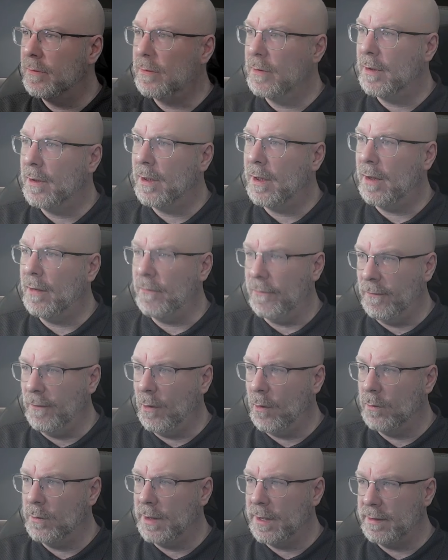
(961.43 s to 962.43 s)
a
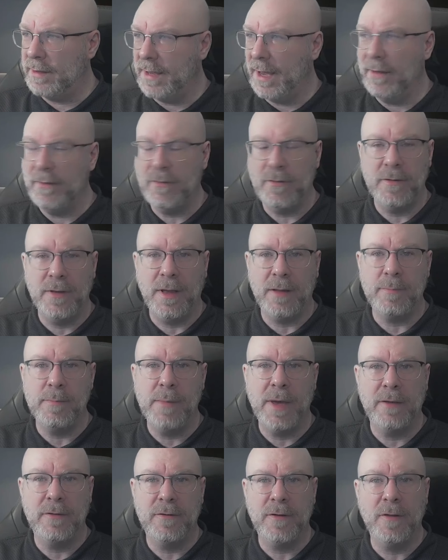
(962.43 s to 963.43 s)
flow that, yes, that
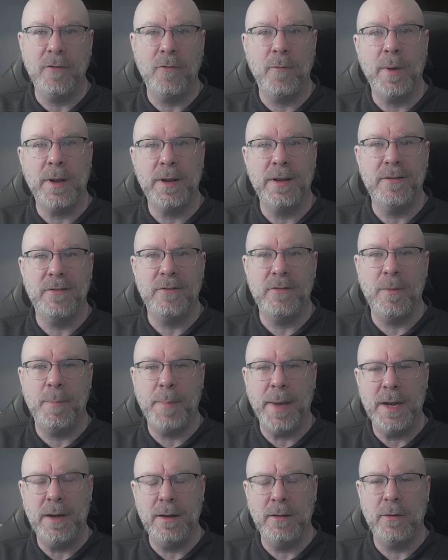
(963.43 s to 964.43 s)
makes sense, but it's
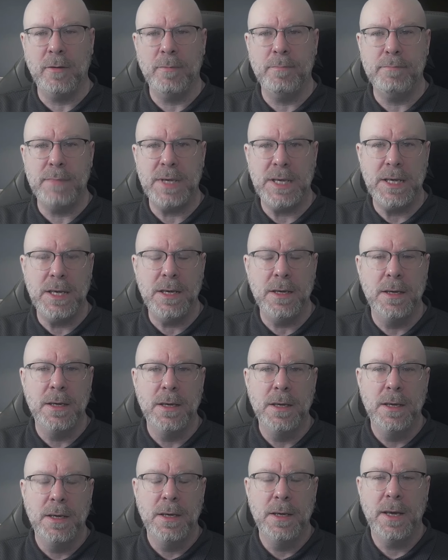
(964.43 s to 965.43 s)
dependent on me
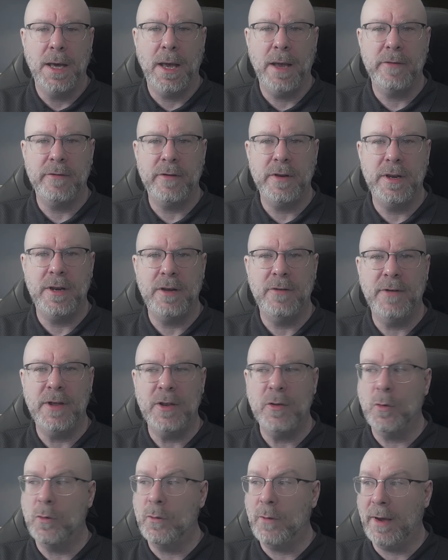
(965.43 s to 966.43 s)
as an
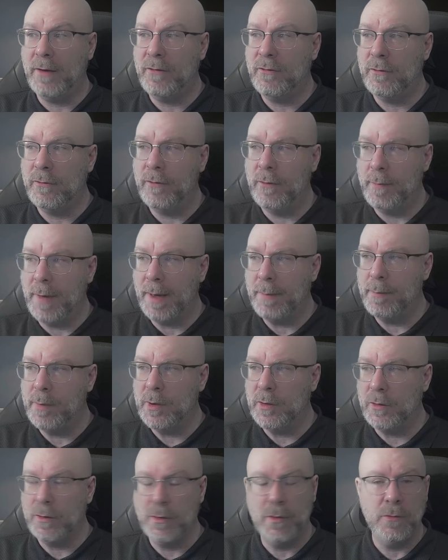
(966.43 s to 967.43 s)
individual to actually remember
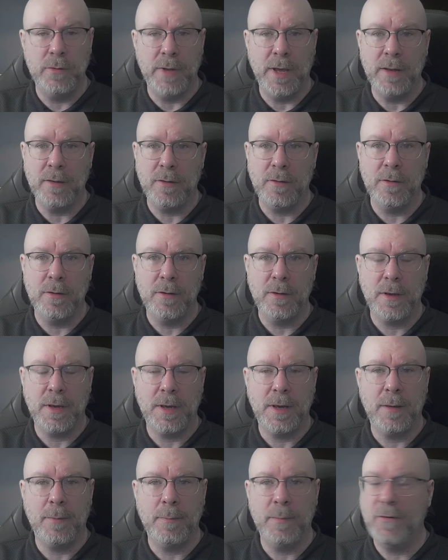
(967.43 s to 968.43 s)
to do that
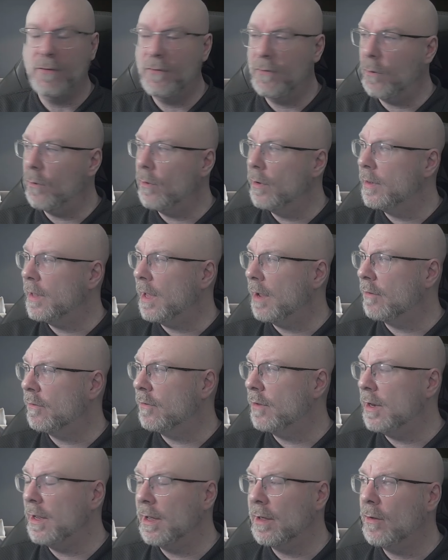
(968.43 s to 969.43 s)
before it
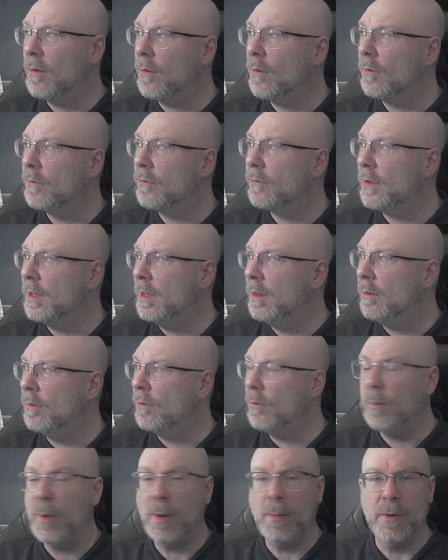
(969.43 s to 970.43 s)
actually goes into
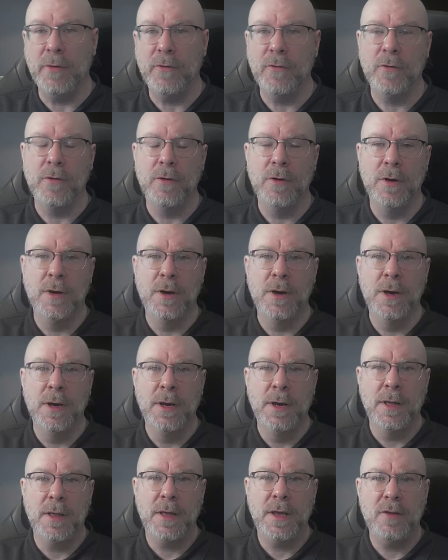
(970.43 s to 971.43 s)
publish.
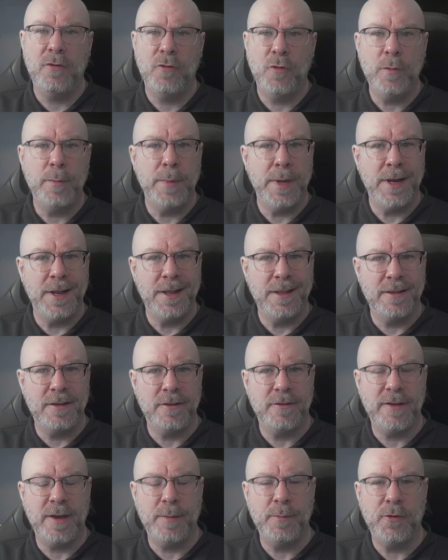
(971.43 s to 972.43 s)
It should be the
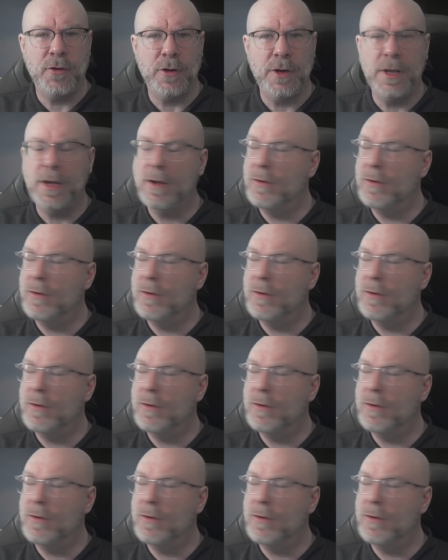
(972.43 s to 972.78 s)
interception here, so